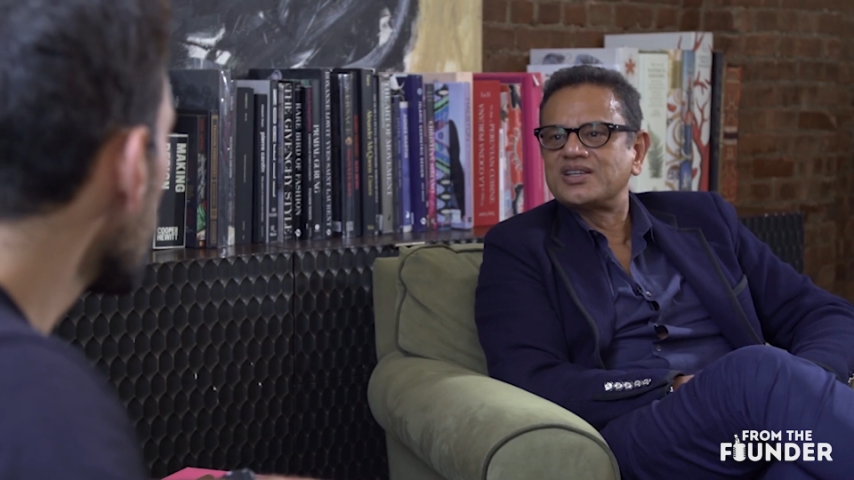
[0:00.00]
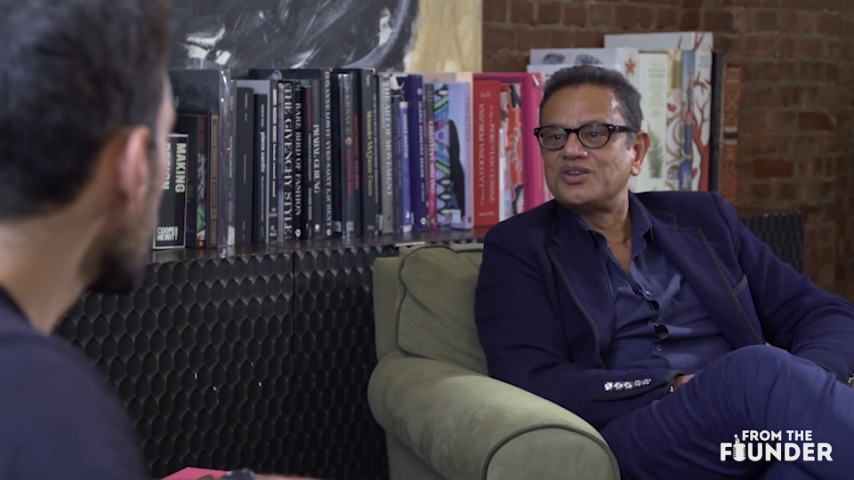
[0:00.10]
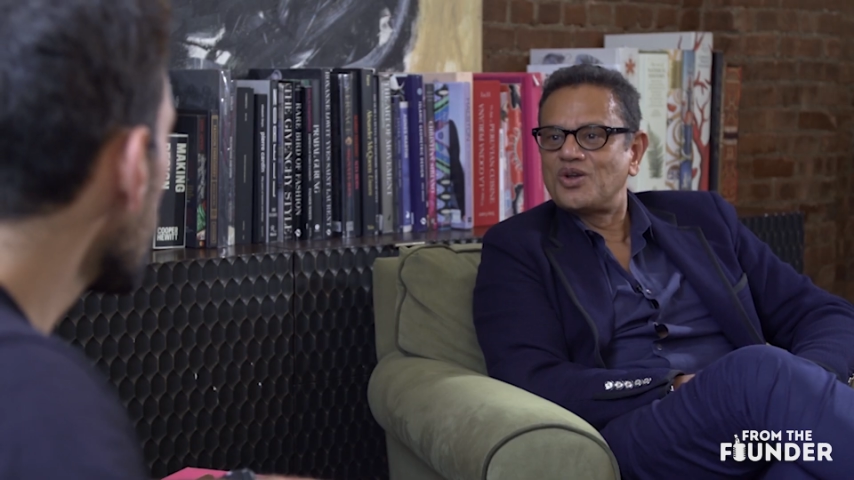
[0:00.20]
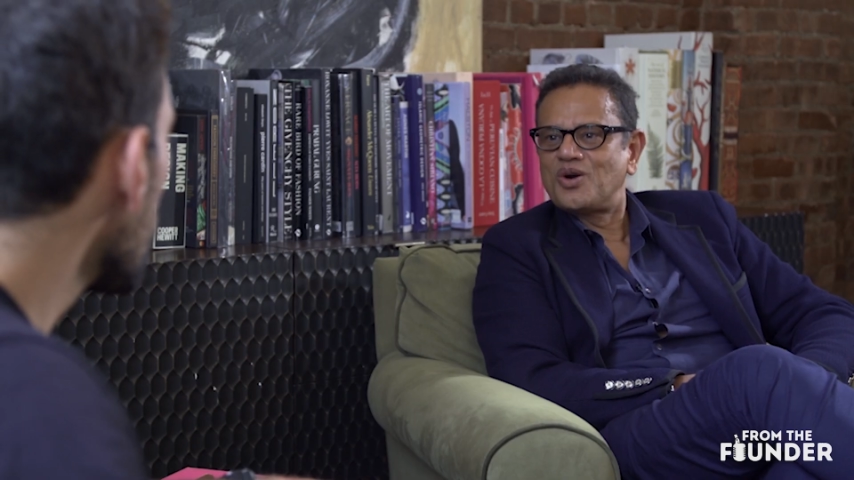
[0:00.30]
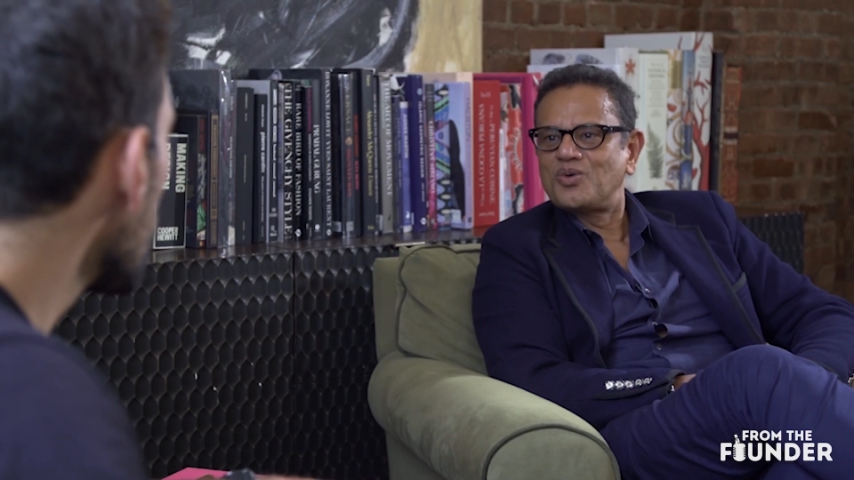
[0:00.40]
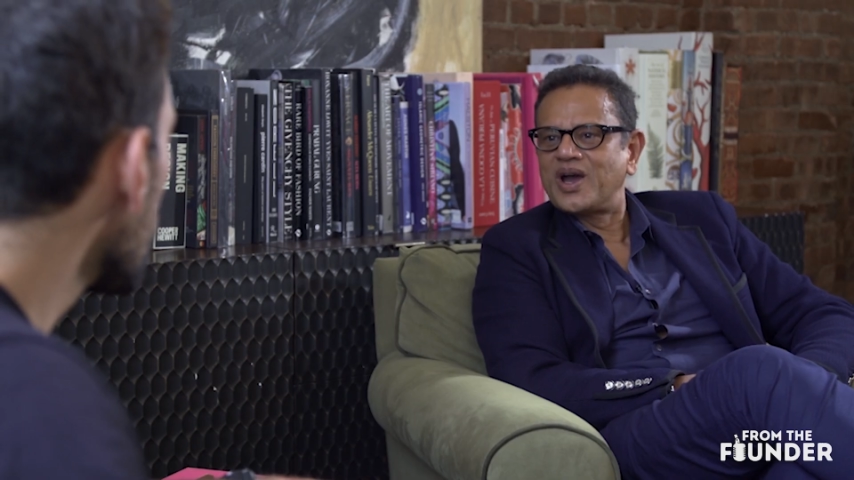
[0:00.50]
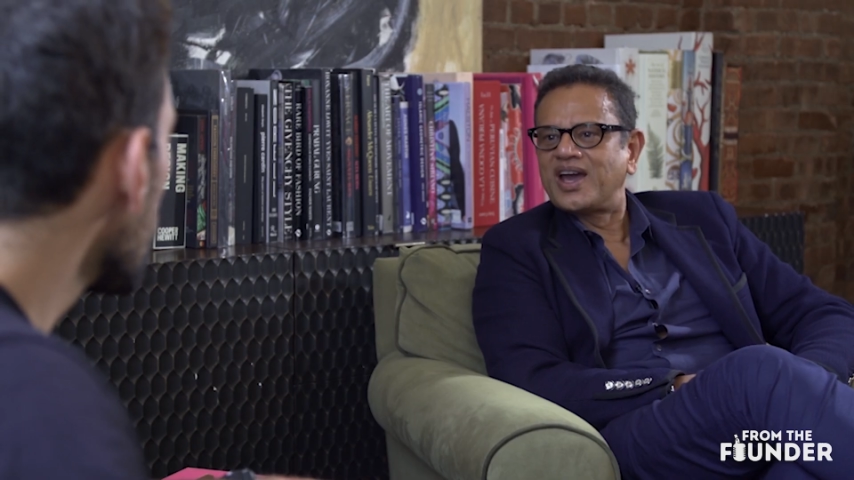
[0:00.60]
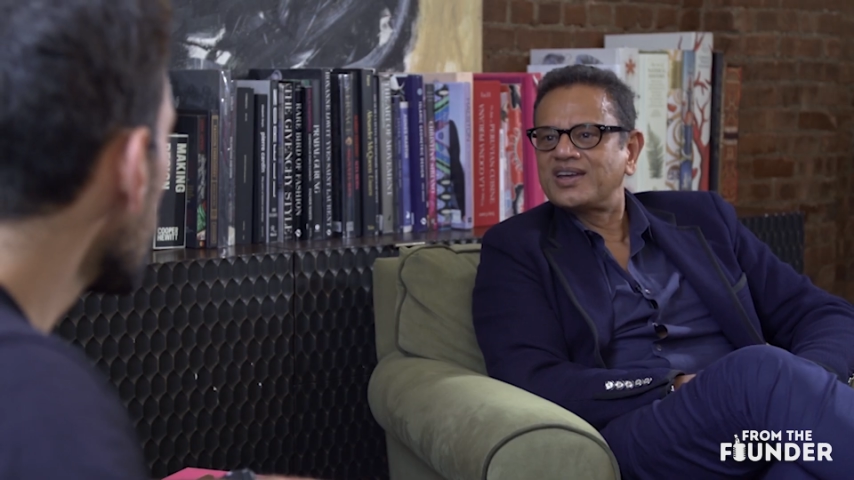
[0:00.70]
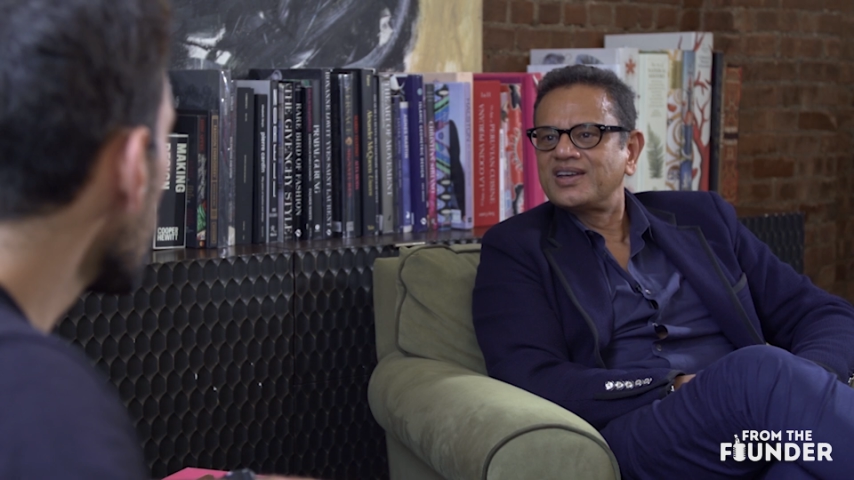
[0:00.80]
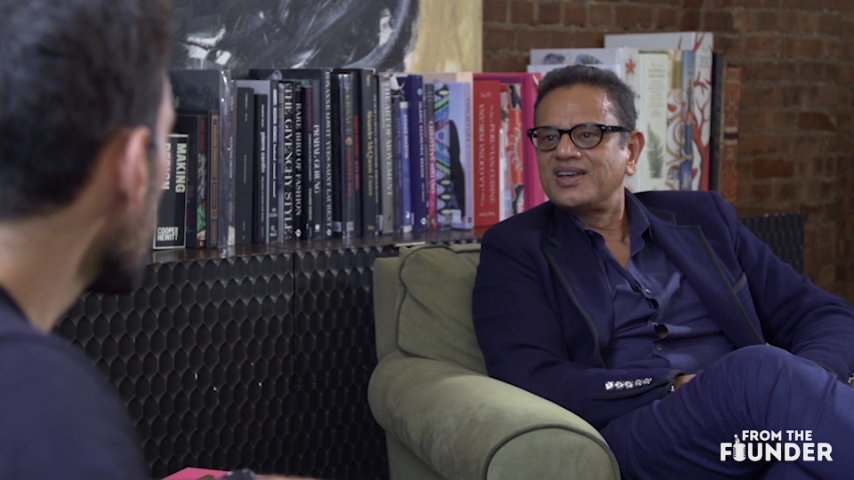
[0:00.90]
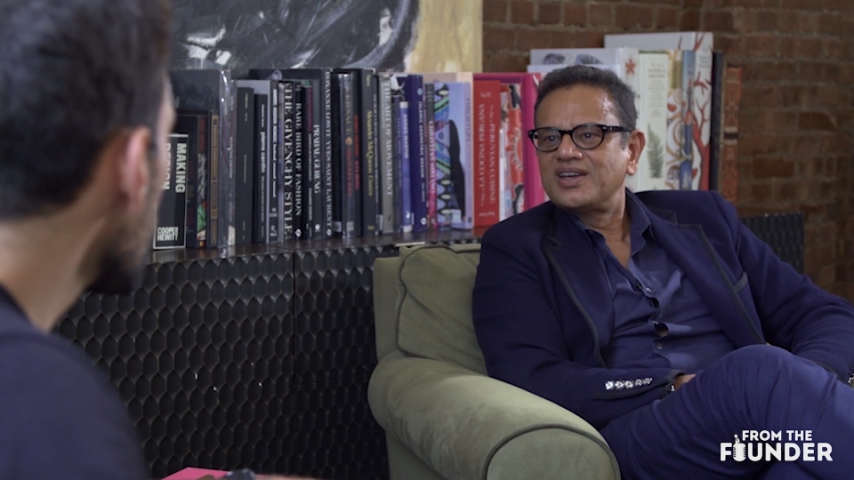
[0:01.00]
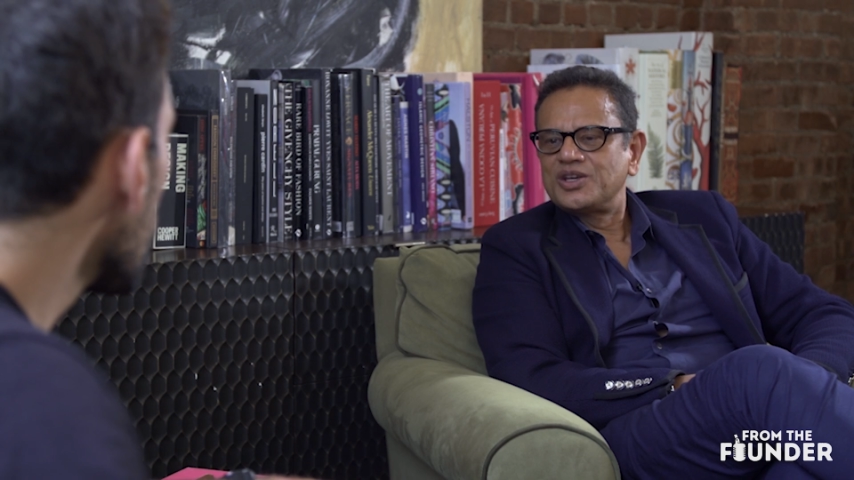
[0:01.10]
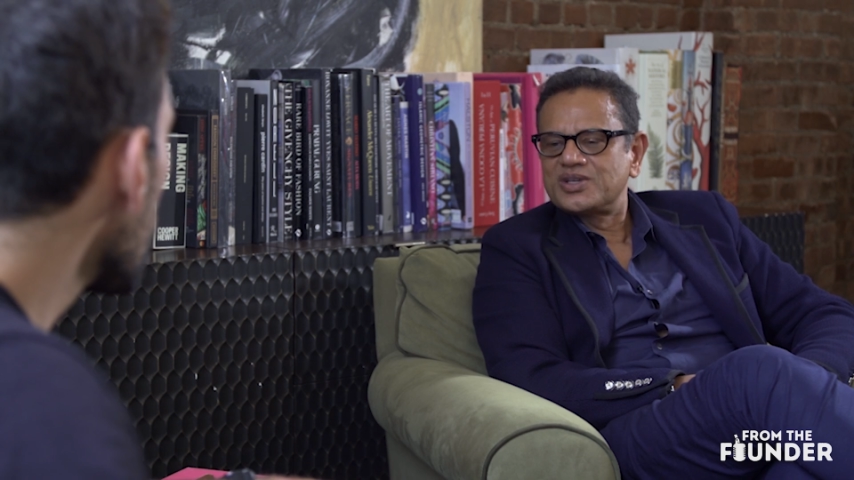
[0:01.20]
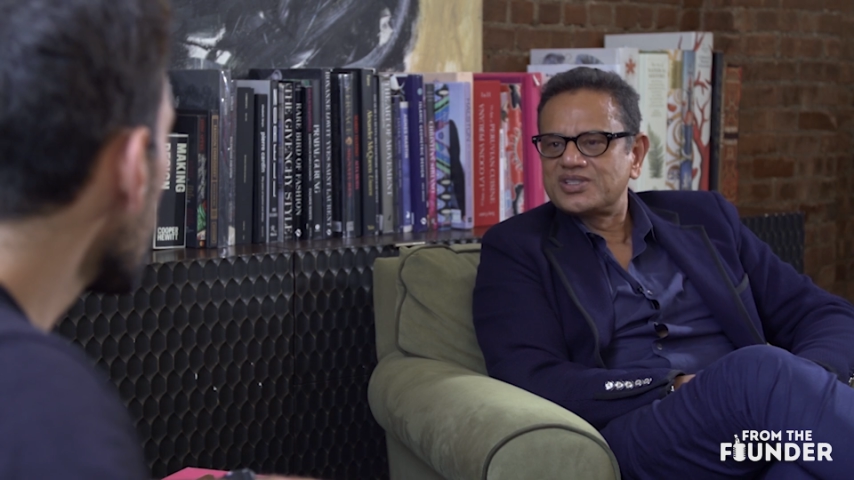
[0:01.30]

said, No way. You're